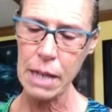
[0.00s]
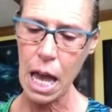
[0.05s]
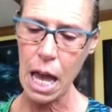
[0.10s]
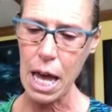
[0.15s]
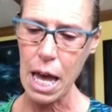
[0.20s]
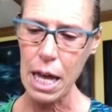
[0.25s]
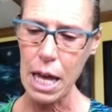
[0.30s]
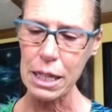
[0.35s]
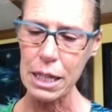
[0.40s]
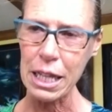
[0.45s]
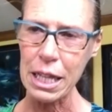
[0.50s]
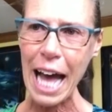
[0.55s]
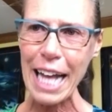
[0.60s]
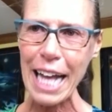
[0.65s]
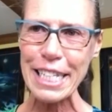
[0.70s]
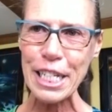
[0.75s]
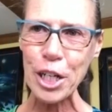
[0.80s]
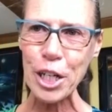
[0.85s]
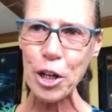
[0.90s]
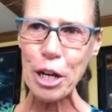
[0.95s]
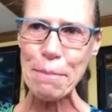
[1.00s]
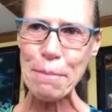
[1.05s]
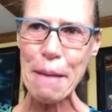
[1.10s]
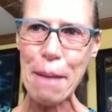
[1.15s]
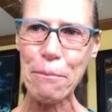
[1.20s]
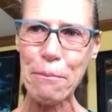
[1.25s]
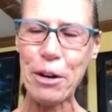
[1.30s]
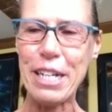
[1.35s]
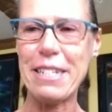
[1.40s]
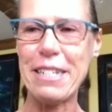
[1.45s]
Do you have?
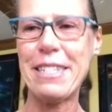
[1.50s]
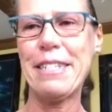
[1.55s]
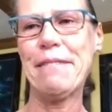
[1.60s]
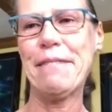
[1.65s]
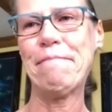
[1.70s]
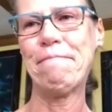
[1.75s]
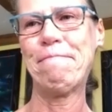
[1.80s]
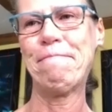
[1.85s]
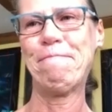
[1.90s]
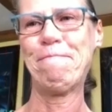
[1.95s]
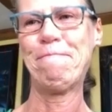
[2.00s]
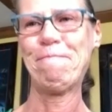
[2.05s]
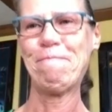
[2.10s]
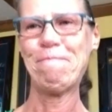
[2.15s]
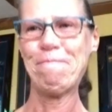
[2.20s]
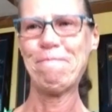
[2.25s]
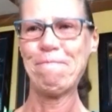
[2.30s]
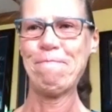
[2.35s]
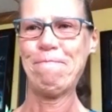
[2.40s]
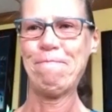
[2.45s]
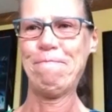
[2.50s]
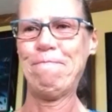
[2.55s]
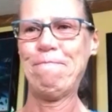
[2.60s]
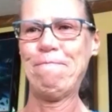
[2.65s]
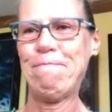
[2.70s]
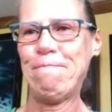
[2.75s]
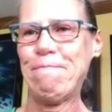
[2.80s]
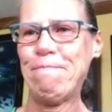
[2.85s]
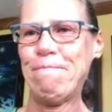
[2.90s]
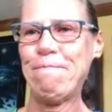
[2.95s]
Go ahead. What
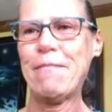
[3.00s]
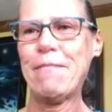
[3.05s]
was that?